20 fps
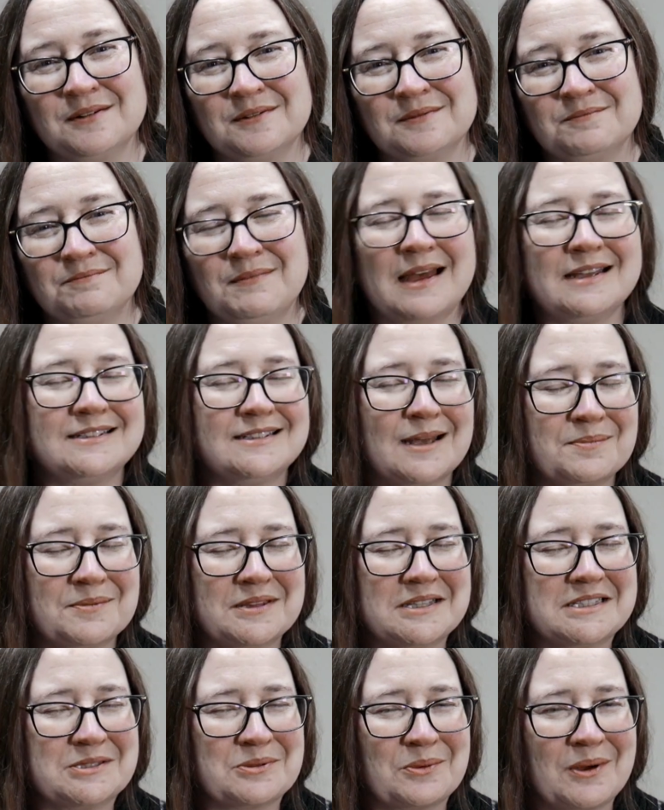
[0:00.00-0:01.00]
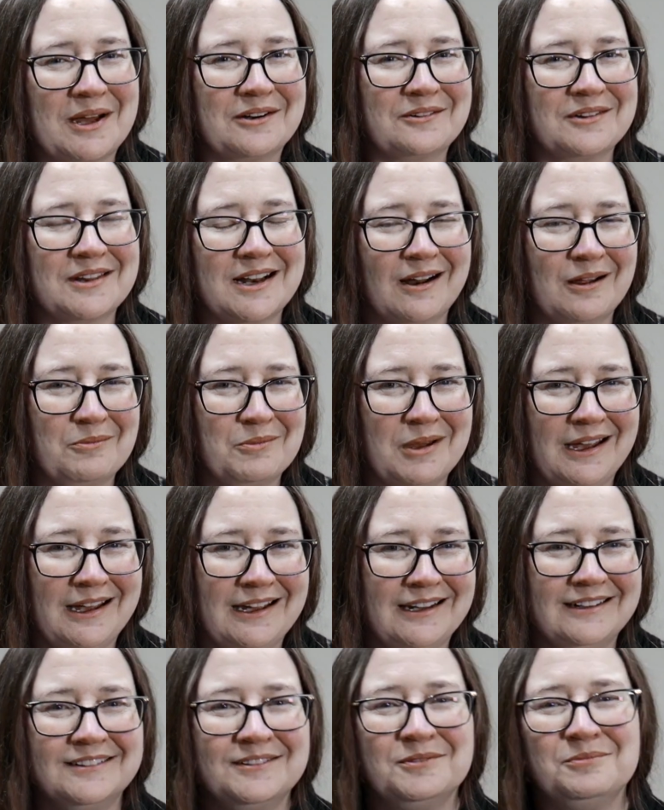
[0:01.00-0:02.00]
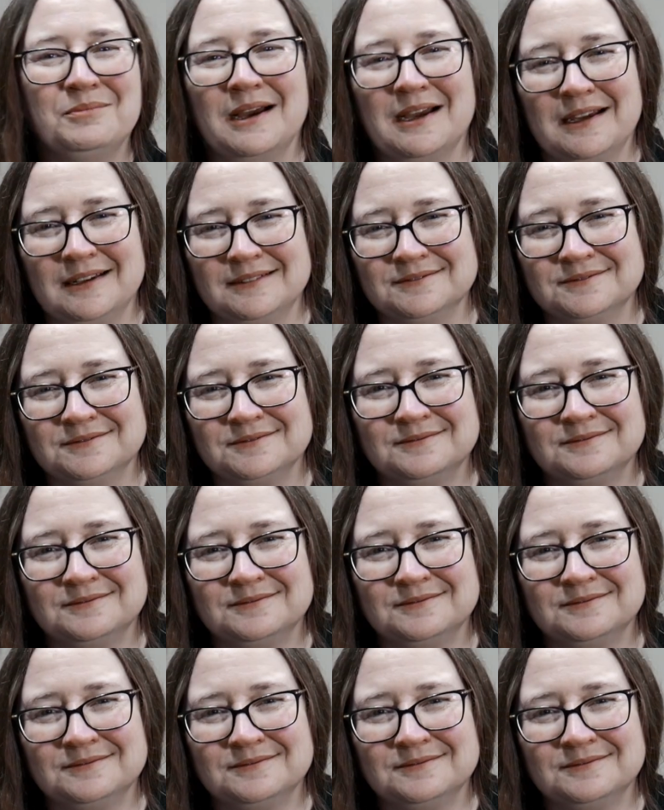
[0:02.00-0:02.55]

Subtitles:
mess up the sweater that I made by